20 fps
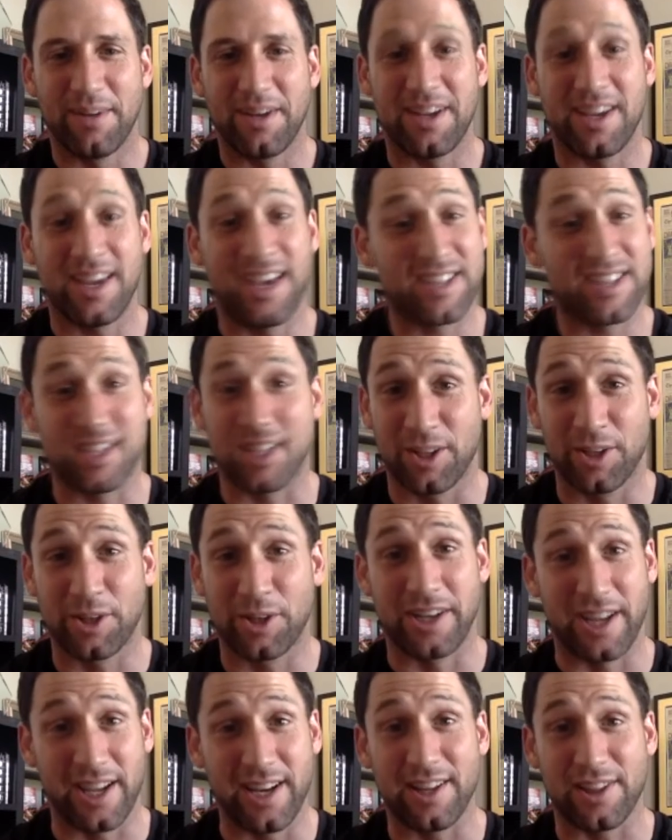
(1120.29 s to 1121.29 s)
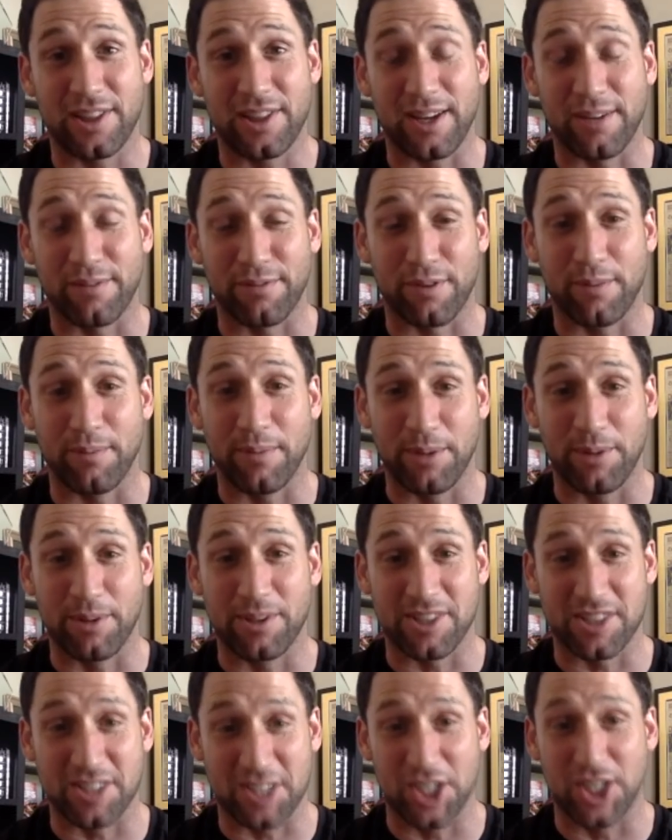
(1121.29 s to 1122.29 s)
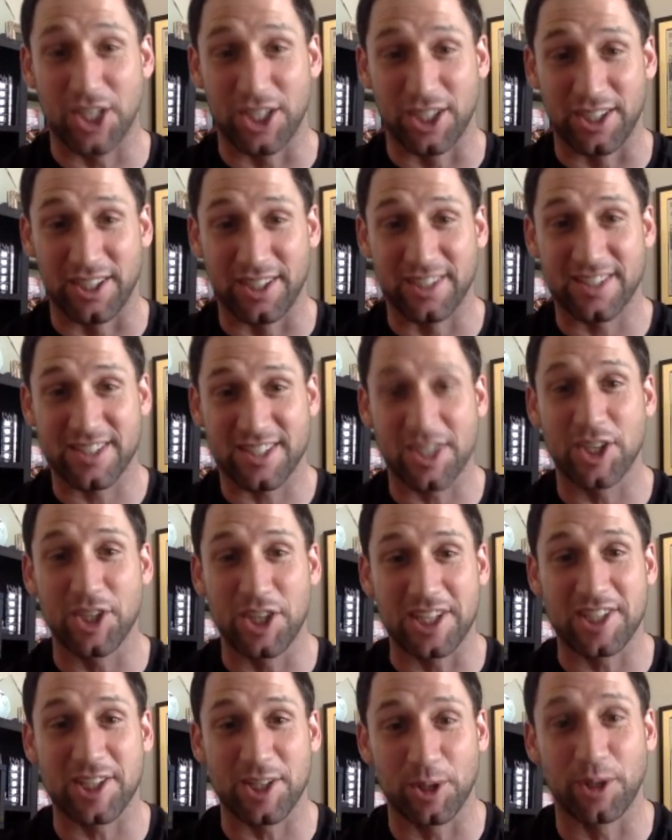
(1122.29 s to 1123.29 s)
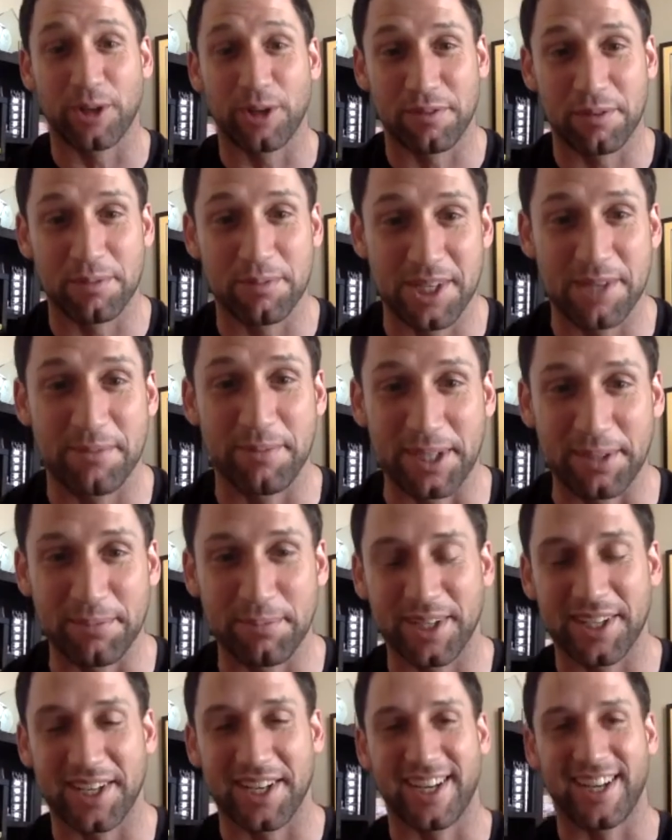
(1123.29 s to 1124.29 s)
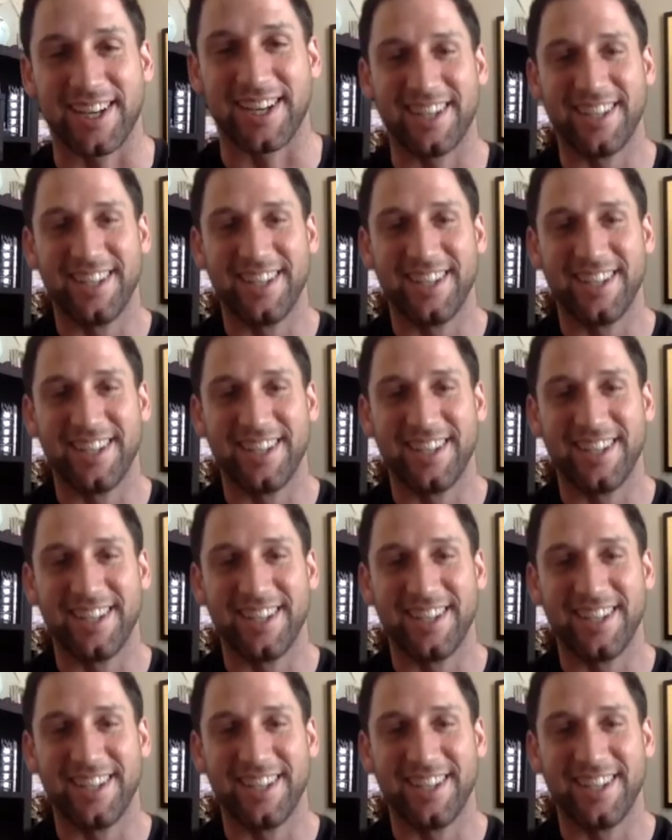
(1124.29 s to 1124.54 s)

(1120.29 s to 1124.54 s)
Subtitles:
He hasn't learned anything from me, which is good. It's good that you learned from Jimmy, but